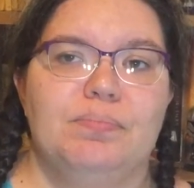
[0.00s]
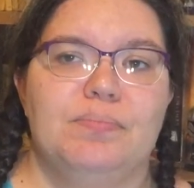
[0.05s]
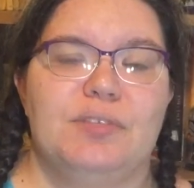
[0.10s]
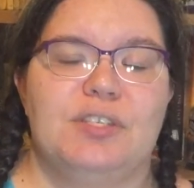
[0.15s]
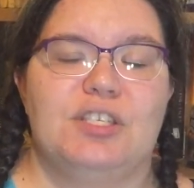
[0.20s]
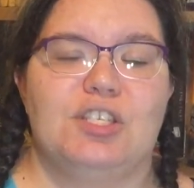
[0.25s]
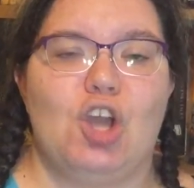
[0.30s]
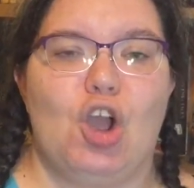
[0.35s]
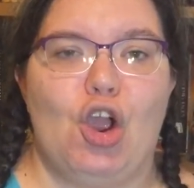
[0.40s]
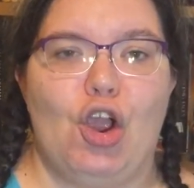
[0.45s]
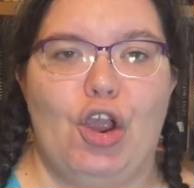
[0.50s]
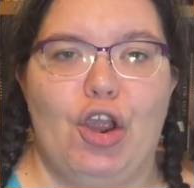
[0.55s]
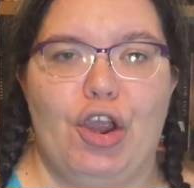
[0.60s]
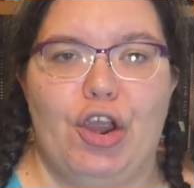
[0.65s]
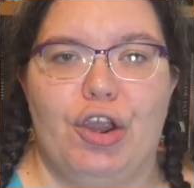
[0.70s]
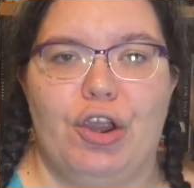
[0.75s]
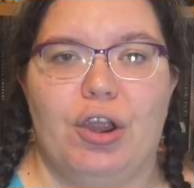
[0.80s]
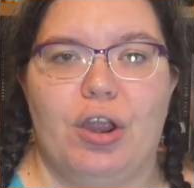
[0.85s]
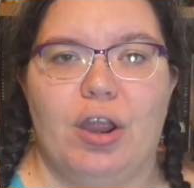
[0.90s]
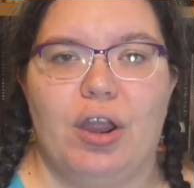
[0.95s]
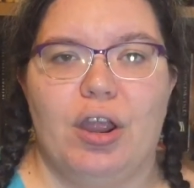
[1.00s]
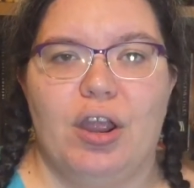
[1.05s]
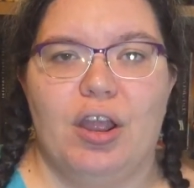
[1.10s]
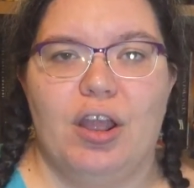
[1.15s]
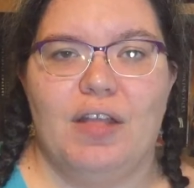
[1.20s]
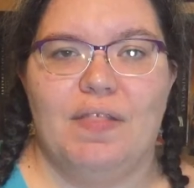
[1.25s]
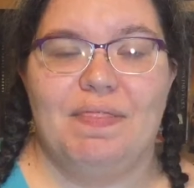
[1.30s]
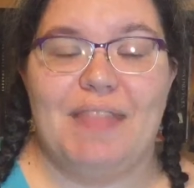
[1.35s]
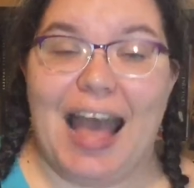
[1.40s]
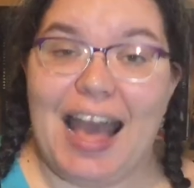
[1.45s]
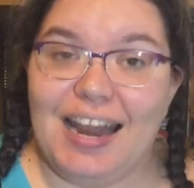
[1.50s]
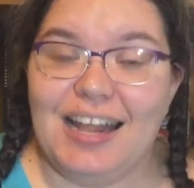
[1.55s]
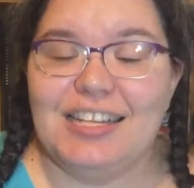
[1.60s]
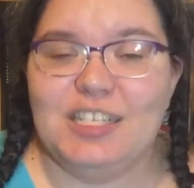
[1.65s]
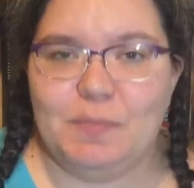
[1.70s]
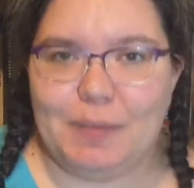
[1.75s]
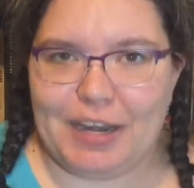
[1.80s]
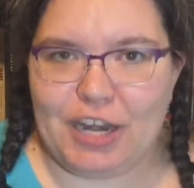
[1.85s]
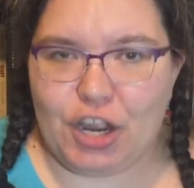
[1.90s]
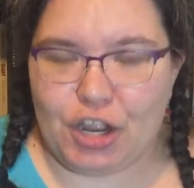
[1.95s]
So that
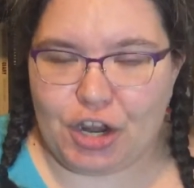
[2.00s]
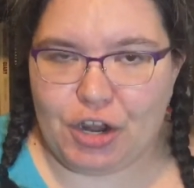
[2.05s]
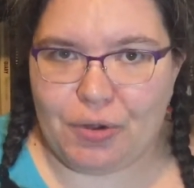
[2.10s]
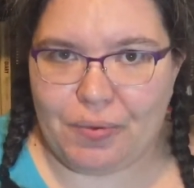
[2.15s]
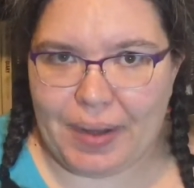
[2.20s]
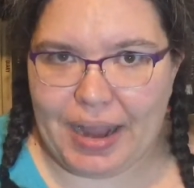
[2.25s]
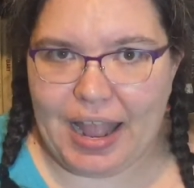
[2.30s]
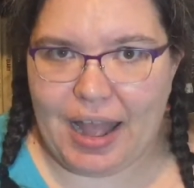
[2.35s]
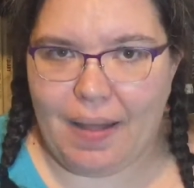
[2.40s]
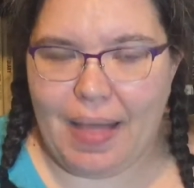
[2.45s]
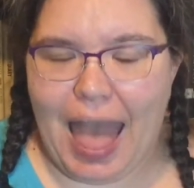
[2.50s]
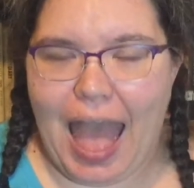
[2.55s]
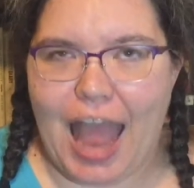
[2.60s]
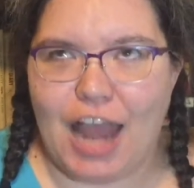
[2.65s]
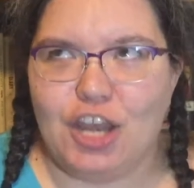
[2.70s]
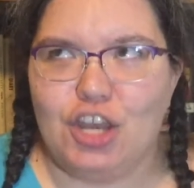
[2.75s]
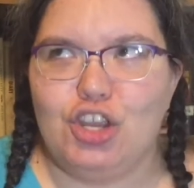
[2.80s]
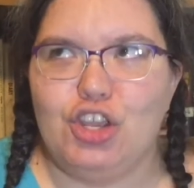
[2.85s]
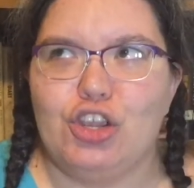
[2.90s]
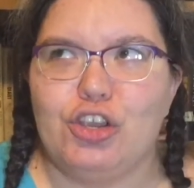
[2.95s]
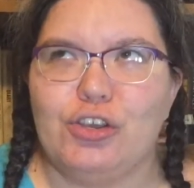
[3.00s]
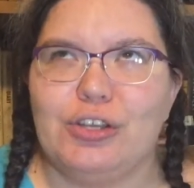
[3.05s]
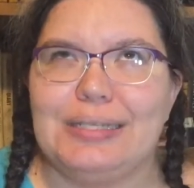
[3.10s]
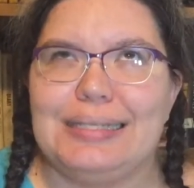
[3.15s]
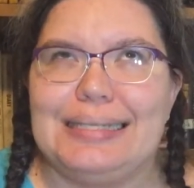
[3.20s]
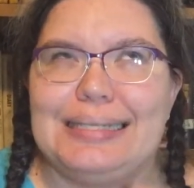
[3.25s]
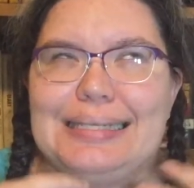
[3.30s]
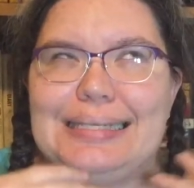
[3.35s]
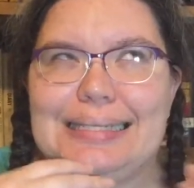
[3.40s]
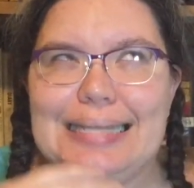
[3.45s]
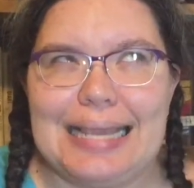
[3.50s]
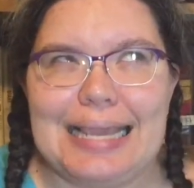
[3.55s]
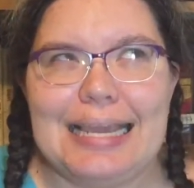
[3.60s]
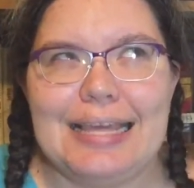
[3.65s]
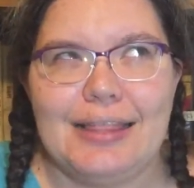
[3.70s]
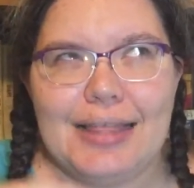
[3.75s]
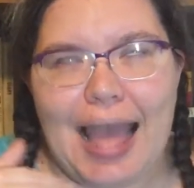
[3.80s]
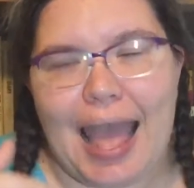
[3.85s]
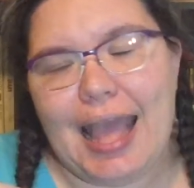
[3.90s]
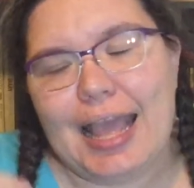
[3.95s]
has been her career. And you could
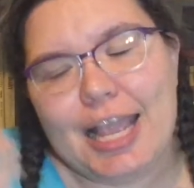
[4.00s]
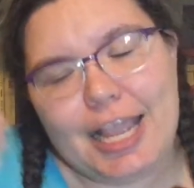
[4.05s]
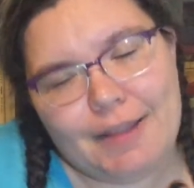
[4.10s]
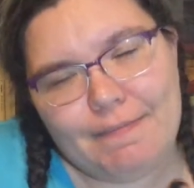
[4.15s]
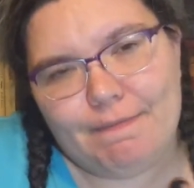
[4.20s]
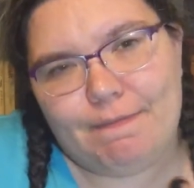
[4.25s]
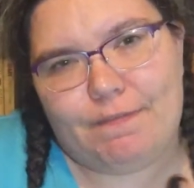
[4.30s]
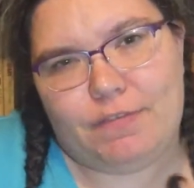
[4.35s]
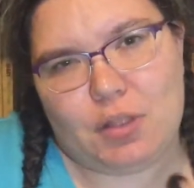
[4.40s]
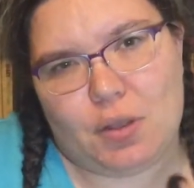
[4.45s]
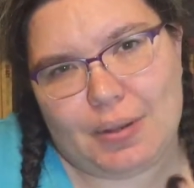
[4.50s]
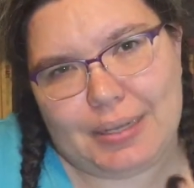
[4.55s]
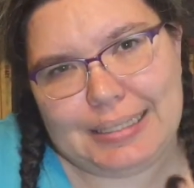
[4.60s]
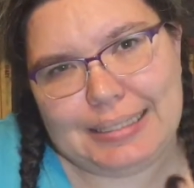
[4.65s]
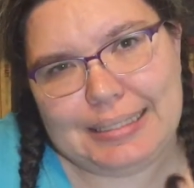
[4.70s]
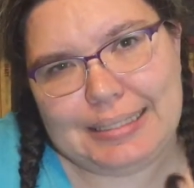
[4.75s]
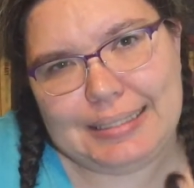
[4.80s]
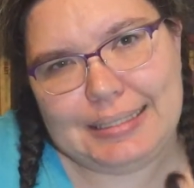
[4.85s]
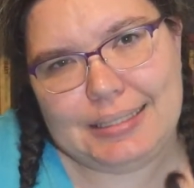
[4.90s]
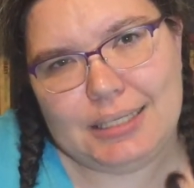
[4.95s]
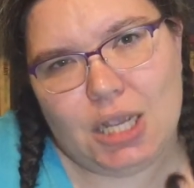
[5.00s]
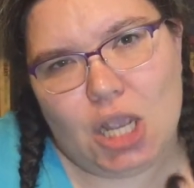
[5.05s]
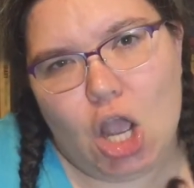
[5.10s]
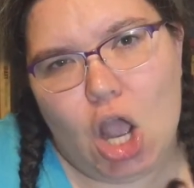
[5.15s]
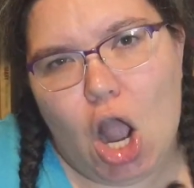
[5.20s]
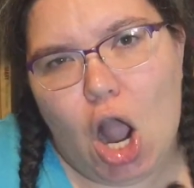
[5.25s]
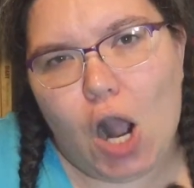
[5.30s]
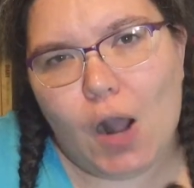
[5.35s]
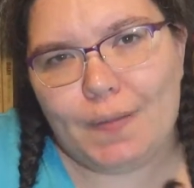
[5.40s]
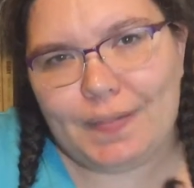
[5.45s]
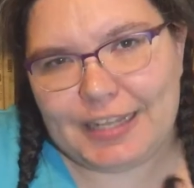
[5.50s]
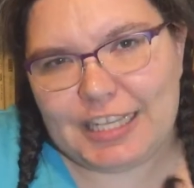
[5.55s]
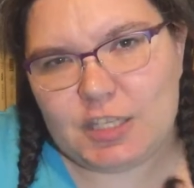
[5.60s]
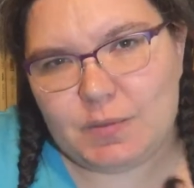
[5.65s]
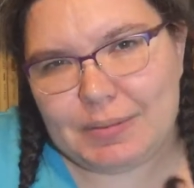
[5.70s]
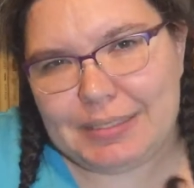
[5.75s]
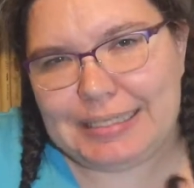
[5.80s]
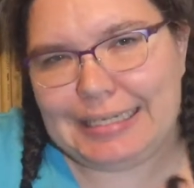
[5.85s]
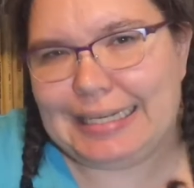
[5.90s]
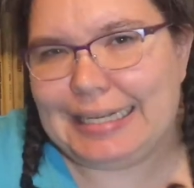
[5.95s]
see that influence on this
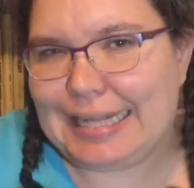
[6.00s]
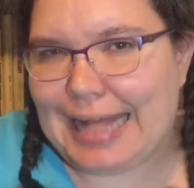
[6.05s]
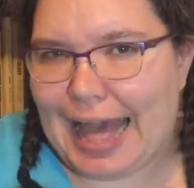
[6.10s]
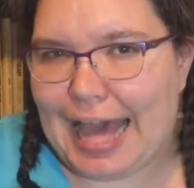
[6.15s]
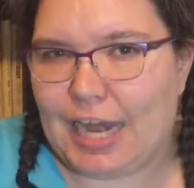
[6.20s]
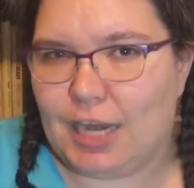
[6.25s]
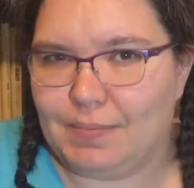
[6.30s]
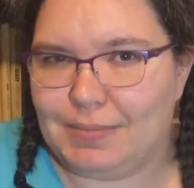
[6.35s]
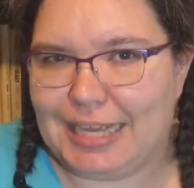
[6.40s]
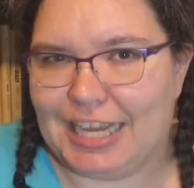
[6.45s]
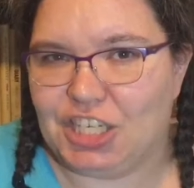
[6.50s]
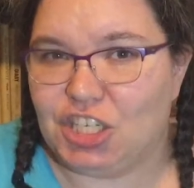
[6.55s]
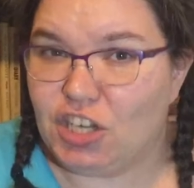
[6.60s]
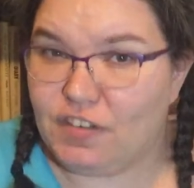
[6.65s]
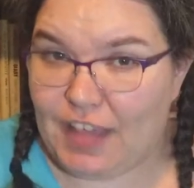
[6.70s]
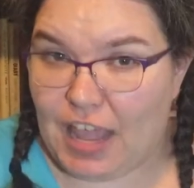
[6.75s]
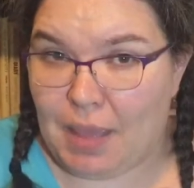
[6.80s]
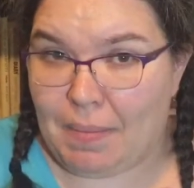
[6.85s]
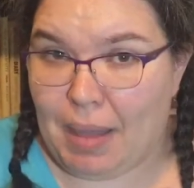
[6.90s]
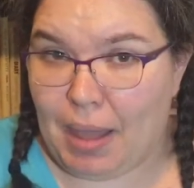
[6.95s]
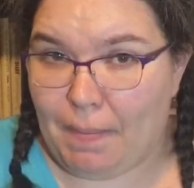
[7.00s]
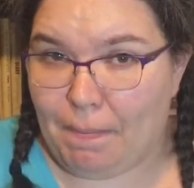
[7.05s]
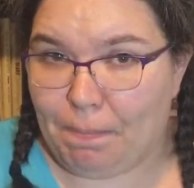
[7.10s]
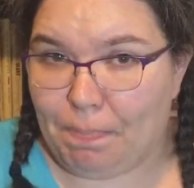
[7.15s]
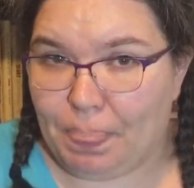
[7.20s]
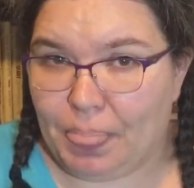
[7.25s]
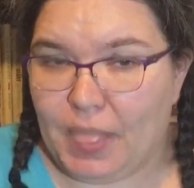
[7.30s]
particular adaptation of Emma.